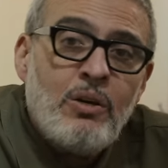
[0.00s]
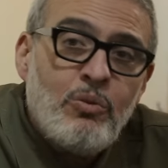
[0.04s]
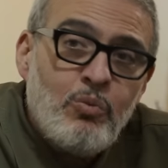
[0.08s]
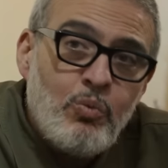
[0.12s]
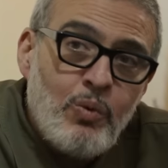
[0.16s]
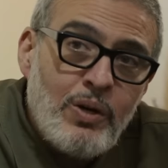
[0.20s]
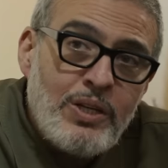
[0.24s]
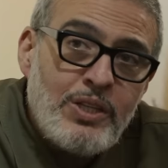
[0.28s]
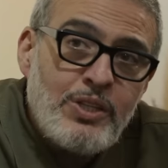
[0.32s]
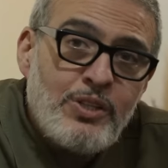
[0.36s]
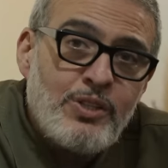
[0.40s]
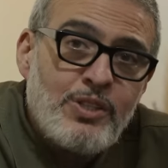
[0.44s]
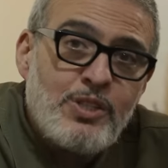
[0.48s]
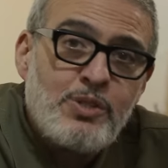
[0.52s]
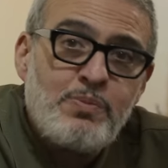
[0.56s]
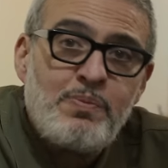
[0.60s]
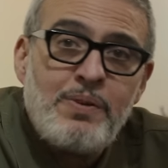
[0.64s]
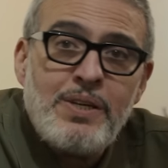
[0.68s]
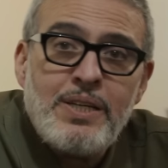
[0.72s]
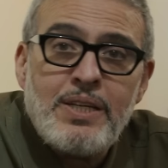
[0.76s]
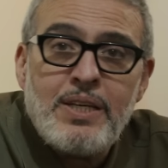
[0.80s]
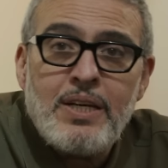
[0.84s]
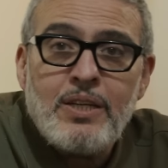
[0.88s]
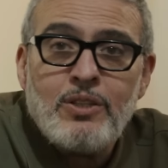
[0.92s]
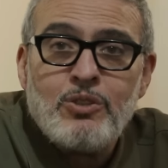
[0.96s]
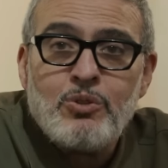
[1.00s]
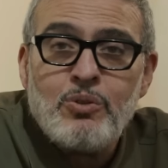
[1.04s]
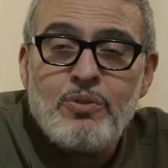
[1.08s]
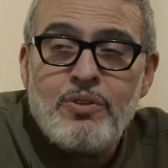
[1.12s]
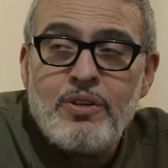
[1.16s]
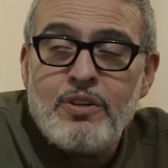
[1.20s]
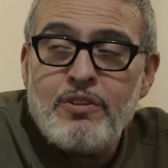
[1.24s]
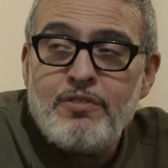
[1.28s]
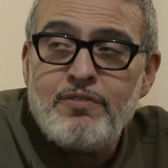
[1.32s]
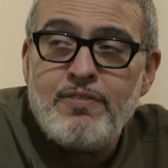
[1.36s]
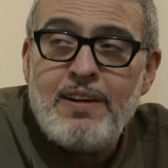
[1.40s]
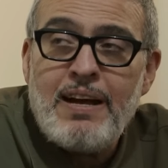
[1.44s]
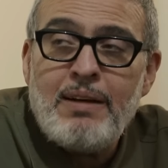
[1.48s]
when you're speaking to
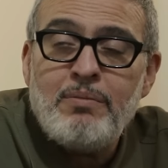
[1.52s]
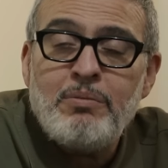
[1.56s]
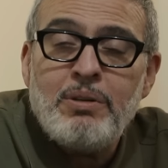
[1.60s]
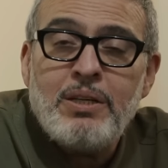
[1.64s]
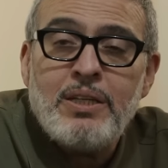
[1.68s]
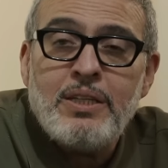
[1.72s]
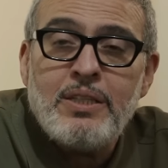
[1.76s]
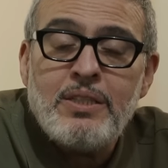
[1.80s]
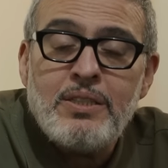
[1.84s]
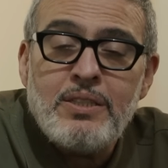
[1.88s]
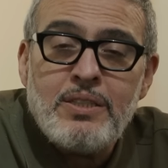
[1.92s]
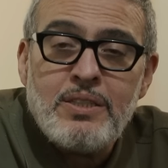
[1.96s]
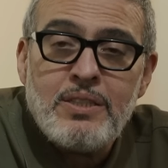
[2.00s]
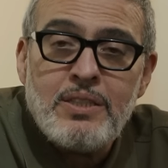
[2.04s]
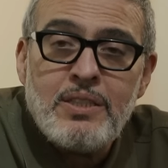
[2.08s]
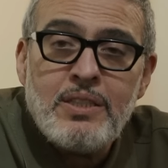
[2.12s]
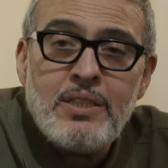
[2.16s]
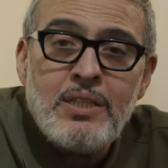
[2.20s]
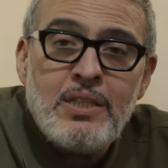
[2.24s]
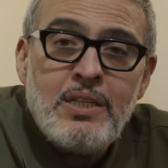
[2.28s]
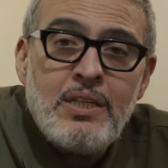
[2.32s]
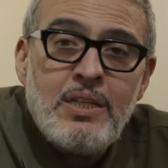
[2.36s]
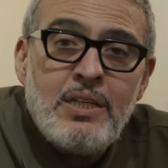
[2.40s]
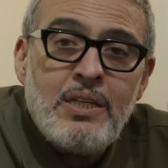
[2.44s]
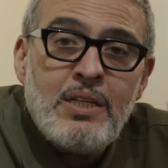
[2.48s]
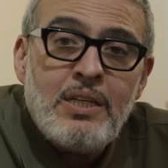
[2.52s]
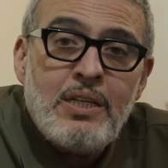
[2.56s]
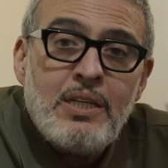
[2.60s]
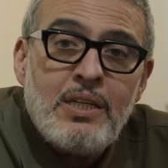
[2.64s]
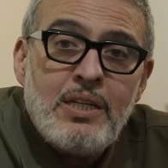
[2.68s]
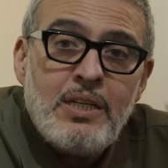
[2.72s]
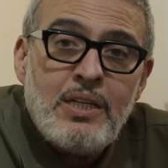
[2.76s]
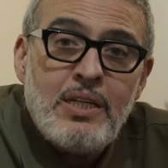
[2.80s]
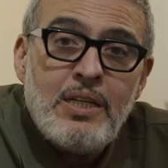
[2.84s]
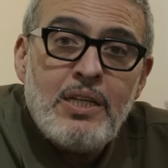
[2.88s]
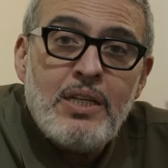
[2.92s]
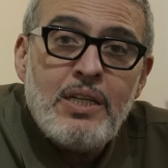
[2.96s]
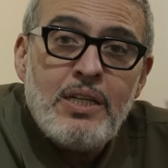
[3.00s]
their families,
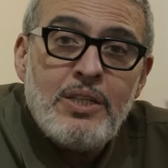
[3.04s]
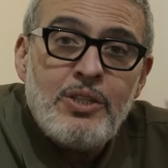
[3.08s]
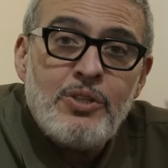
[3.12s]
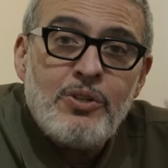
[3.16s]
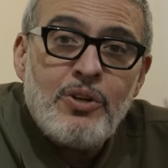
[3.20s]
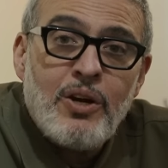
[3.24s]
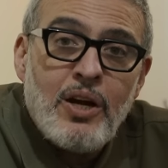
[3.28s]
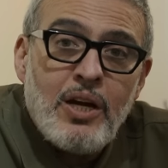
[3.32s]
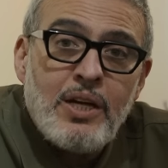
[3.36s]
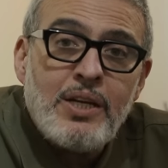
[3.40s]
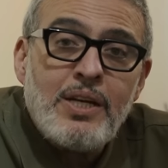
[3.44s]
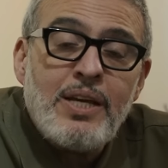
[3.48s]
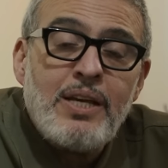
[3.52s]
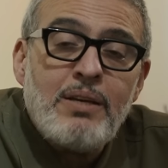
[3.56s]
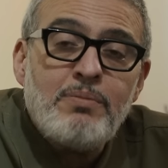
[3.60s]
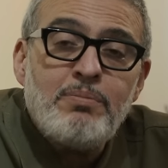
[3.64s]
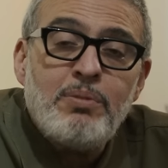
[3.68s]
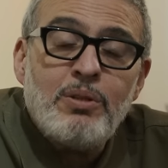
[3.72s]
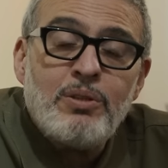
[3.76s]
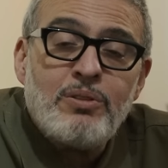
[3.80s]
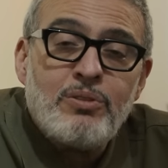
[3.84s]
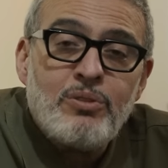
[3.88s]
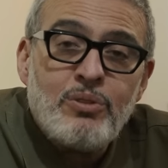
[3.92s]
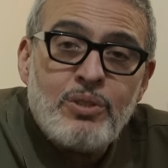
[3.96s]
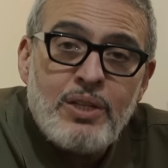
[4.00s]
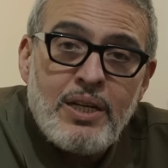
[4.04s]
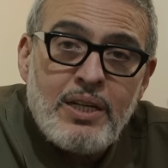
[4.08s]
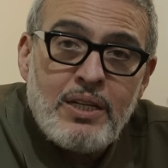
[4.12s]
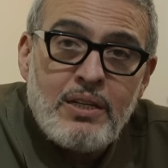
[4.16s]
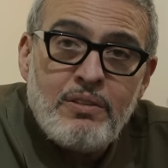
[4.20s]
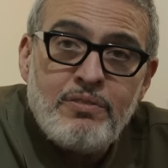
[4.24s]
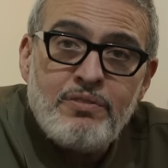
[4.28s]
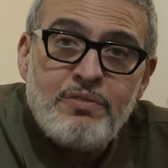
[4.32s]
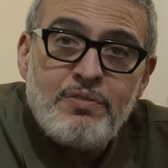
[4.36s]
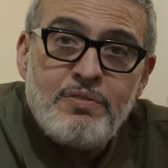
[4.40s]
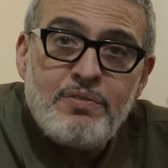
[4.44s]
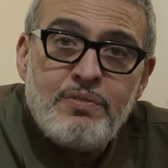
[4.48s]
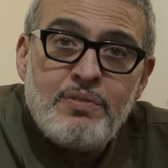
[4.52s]
you're unable to kind
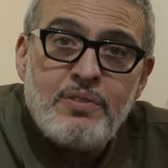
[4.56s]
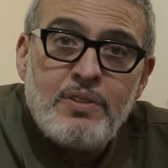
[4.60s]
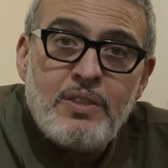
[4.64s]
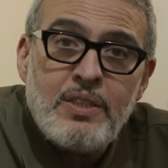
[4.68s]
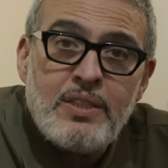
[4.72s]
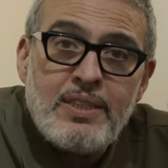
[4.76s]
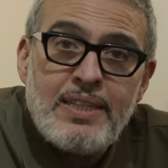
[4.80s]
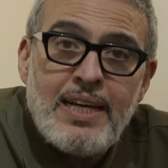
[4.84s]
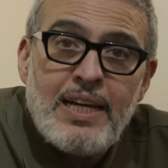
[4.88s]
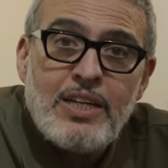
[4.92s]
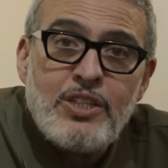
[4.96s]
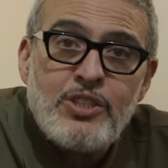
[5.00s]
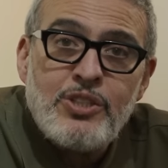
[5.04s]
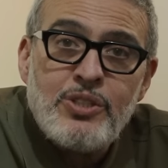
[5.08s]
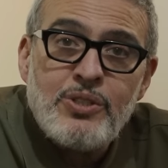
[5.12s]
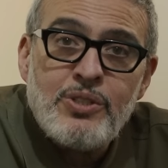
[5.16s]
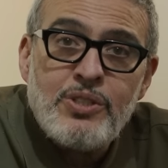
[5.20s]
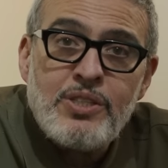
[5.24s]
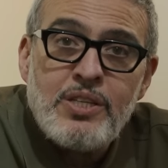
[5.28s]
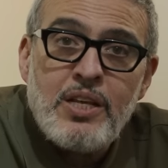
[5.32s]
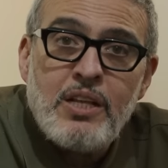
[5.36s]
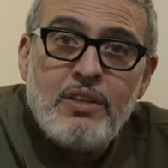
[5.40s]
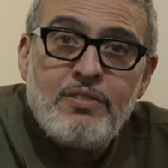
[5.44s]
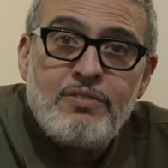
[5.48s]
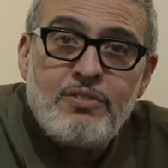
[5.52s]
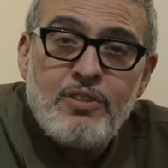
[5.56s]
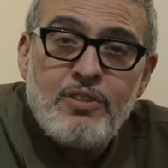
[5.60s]
of detach yourself